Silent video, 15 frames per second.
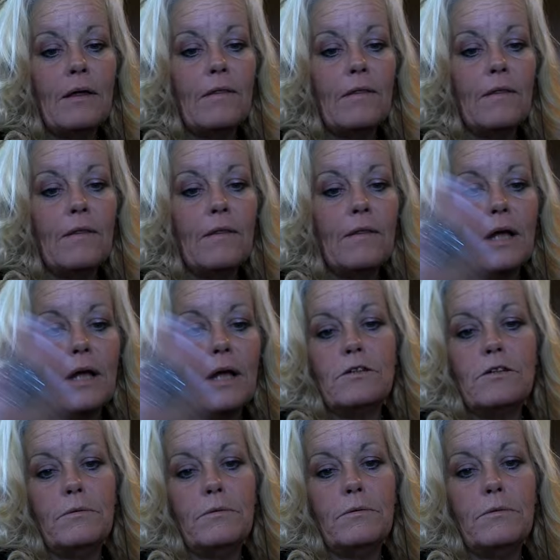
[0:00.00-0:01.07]
the
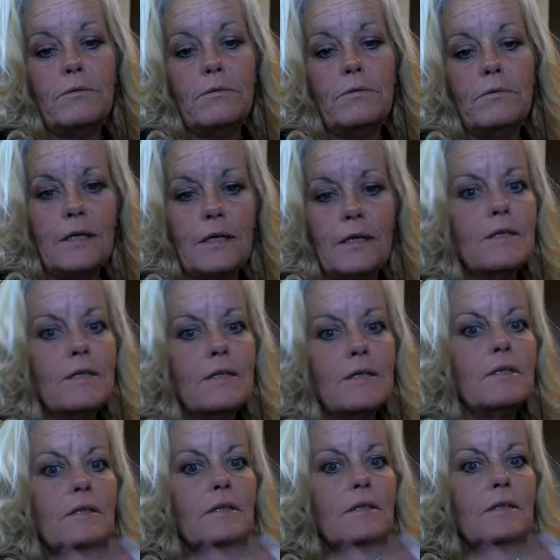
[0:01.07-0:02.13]
Prancer ring, because I'm going to
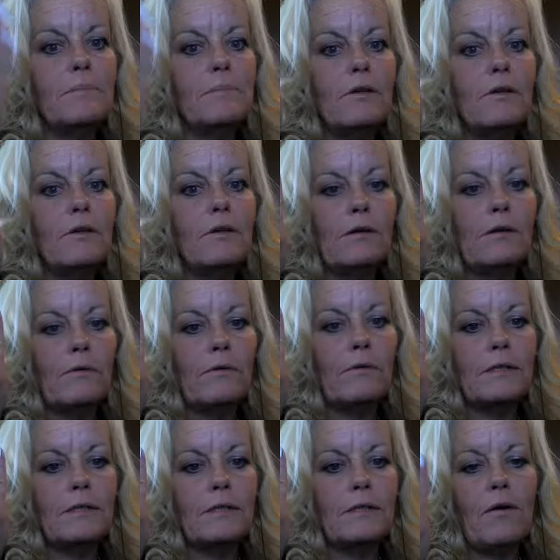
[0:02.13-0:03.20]
use big gaudy rings
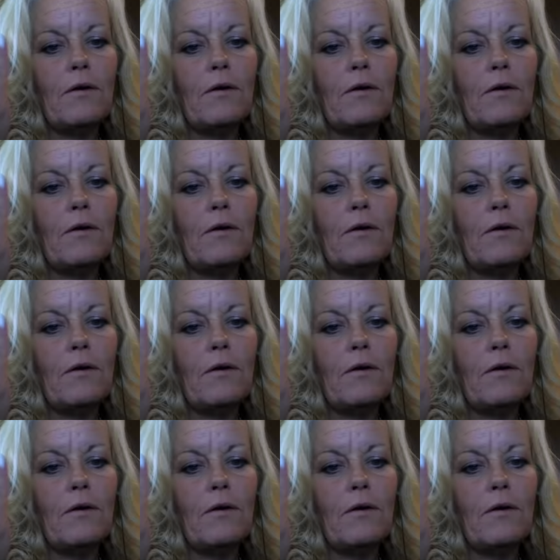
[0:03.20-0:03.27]
now,